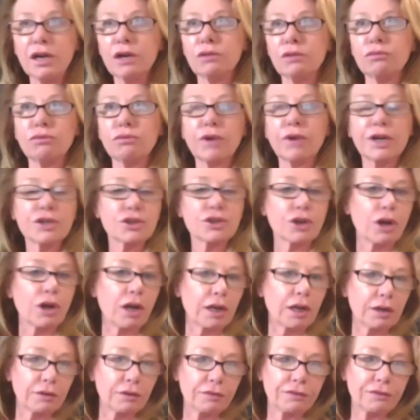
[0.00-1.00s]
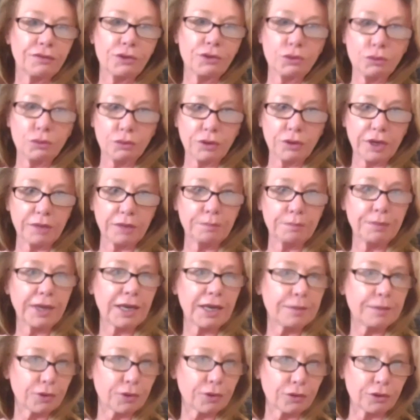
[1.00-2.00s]
rush on food and
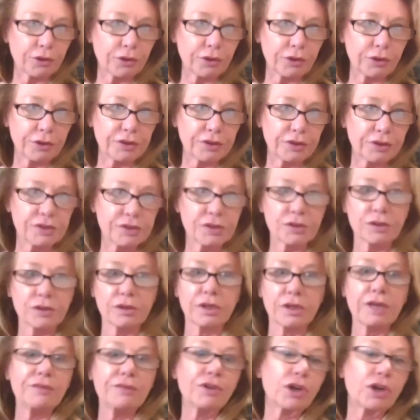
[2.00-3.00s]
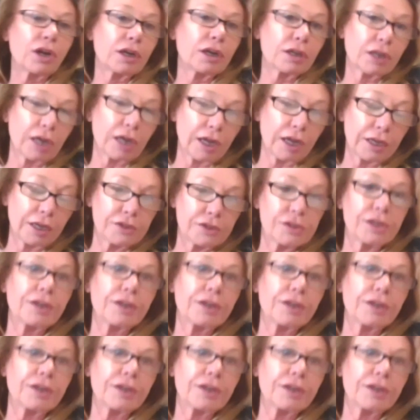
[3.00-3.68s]
paper goods, even on guns in